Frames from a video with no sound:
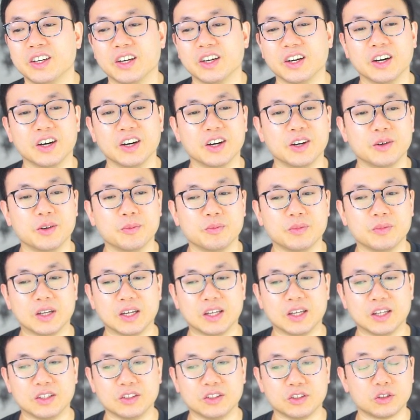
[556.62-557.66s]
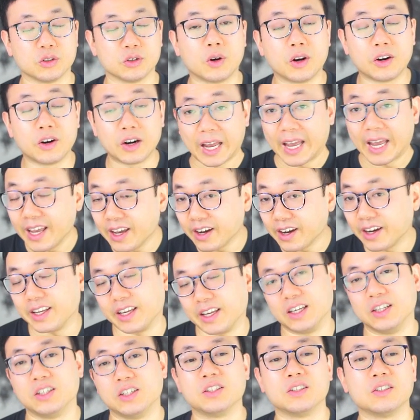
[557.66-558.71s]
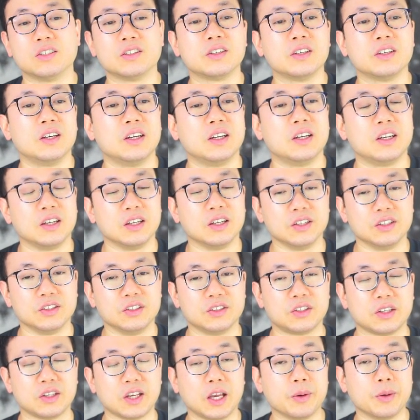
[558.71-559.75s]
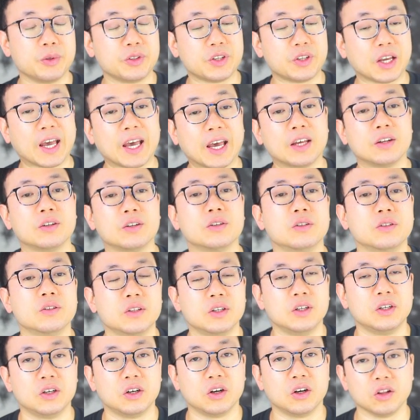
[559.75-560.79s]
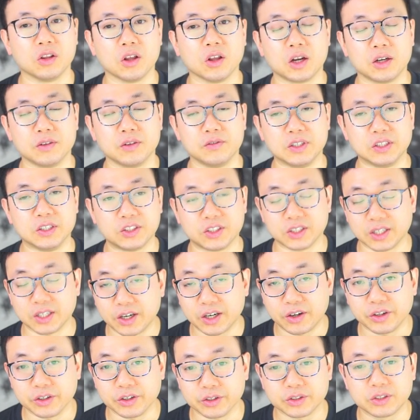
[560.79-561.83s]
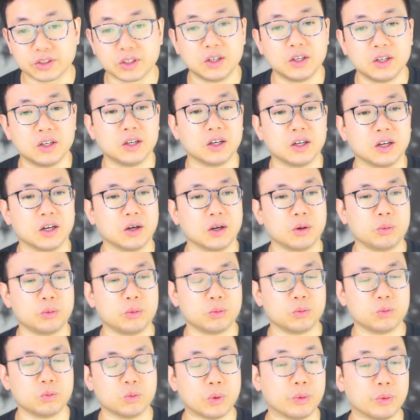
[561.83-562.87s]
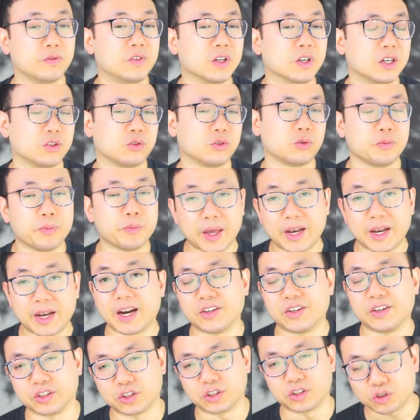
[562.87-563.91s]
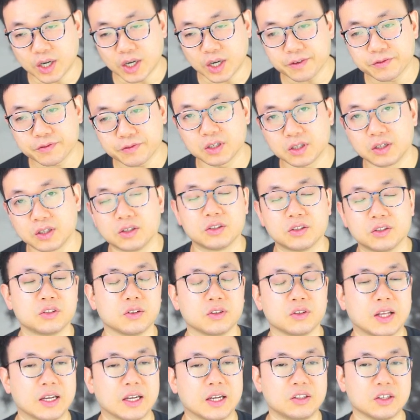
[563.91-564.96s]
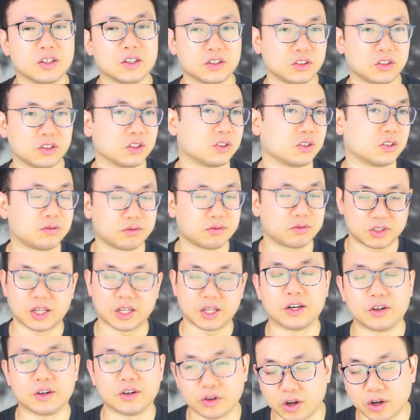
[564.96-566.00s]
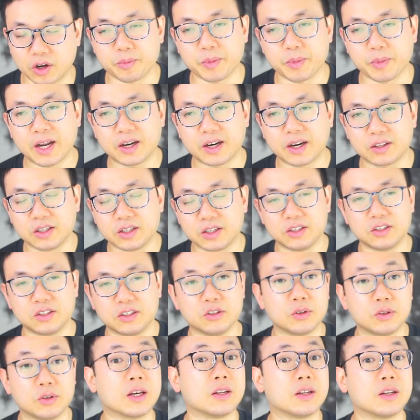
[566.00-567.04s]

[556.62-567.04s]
And so our AI agent is able to handle a lot of these scenarios. What we've done is we made it as a draft so that it doesn't just send it automatically.